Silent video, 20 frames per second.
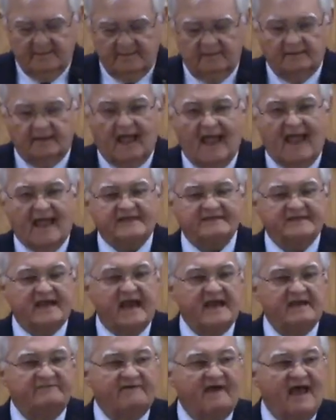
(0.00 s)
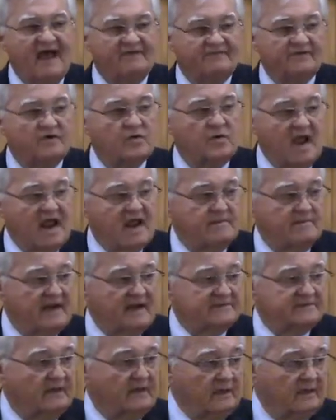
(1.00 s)
Now, Acts 8 5 through 8
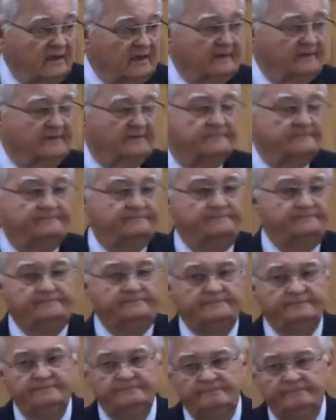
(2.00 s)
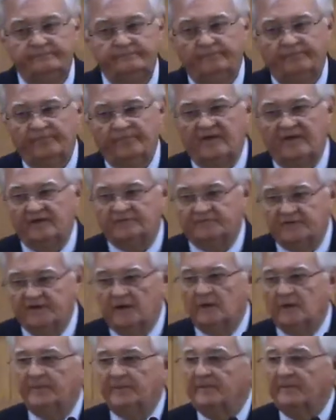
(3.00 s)
makes it clear that
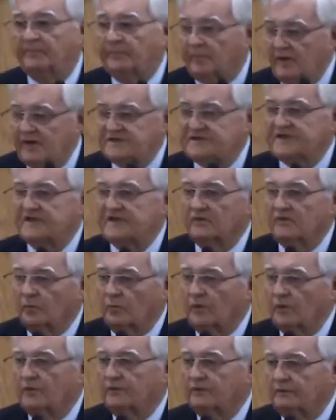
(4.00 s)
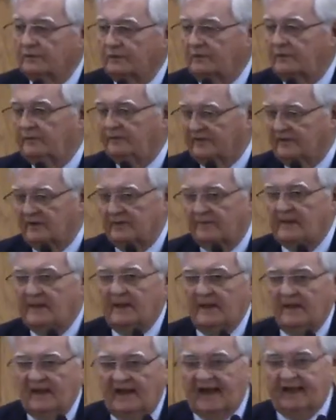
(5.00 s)
Philip, in preaching the word to them,
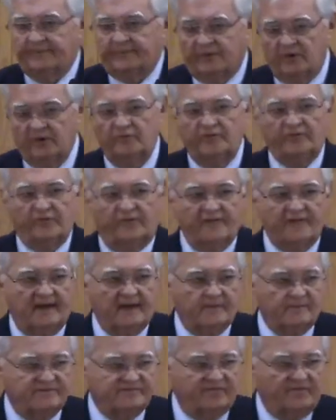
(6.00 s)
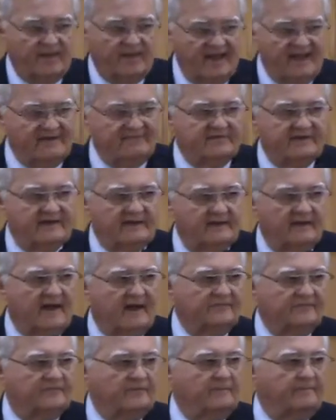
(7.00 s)
had proven that it was from heaven and
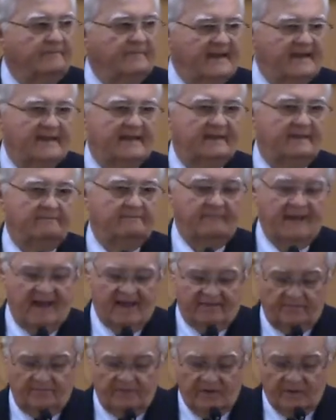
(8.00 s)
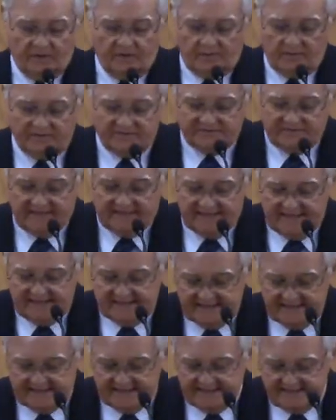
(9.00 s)
not from men by the miracles that he
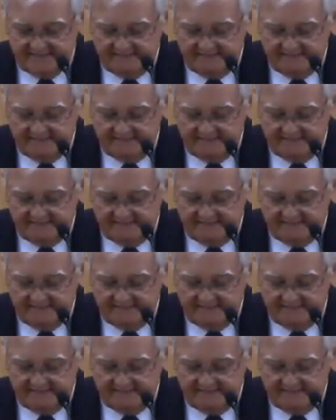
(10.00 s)
did.